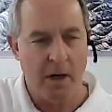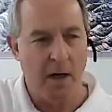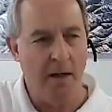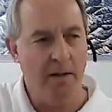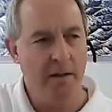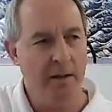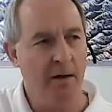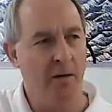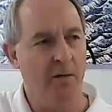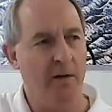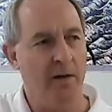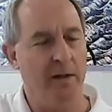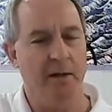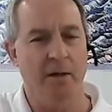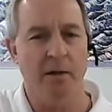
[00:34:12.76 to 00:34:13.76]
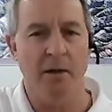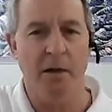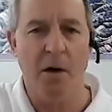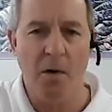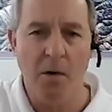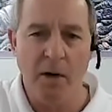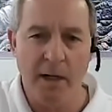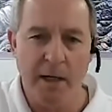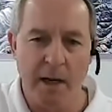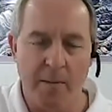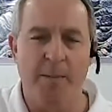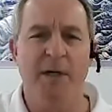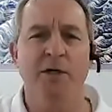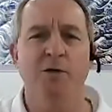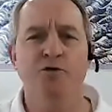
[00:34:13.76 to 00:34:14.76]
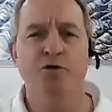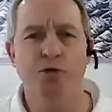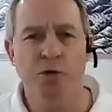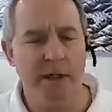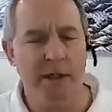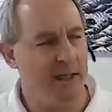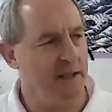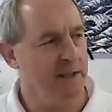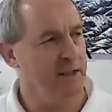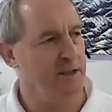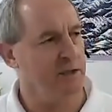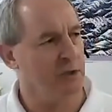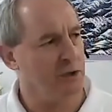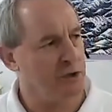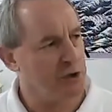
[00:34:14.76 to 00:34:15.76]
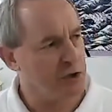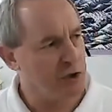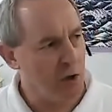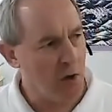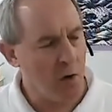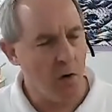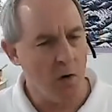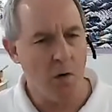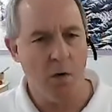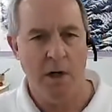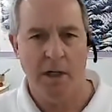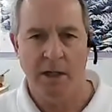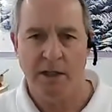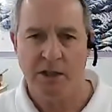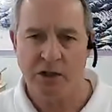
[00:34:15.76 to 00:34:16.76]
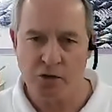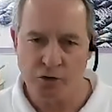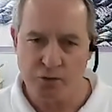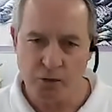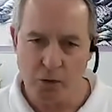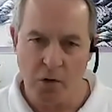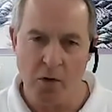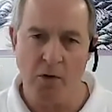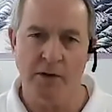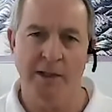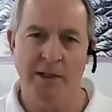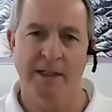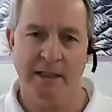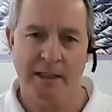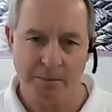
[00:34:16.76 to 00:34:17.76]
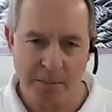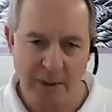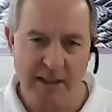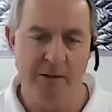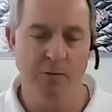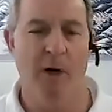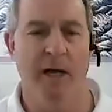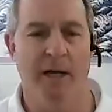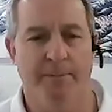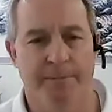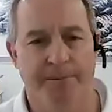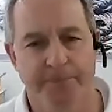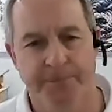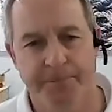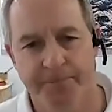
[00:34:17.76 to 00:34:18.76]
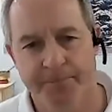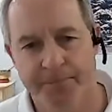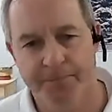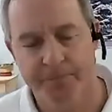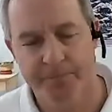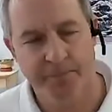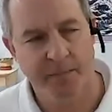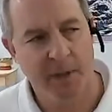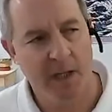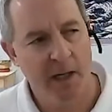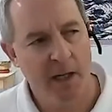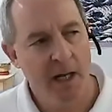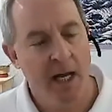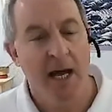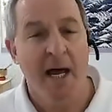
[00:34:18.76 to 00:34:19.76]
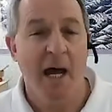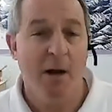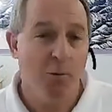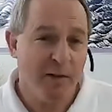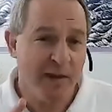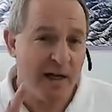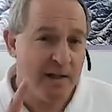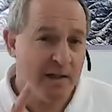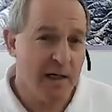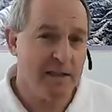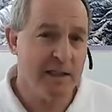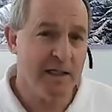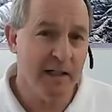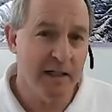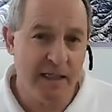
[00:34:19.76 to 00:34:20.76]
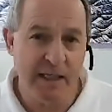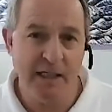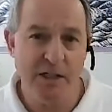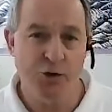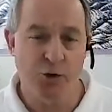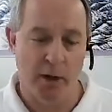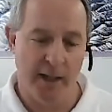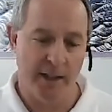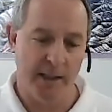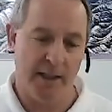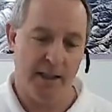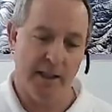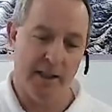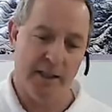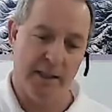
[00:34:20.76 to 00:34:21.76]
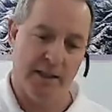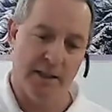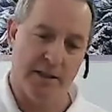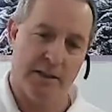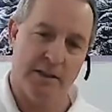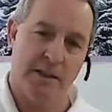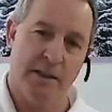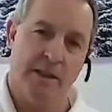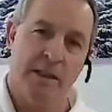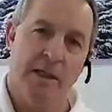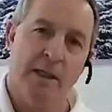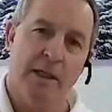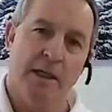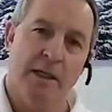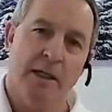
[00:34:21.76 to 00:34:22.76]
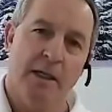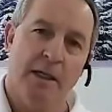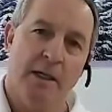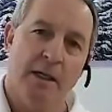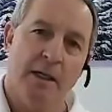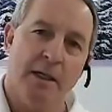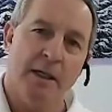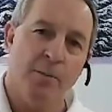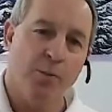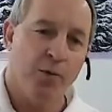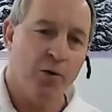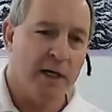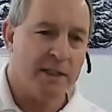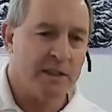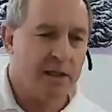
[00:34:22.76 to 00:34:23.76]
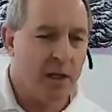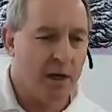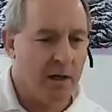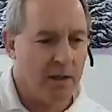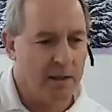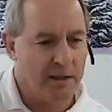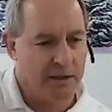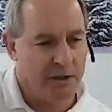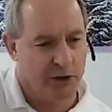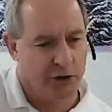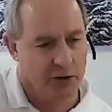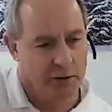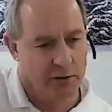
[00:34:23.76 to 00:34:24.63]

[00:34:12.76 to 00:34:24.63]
unload it, load it up. But you do it in this slow, controlled, complete way. And what that does in the knee joint is compress cartilage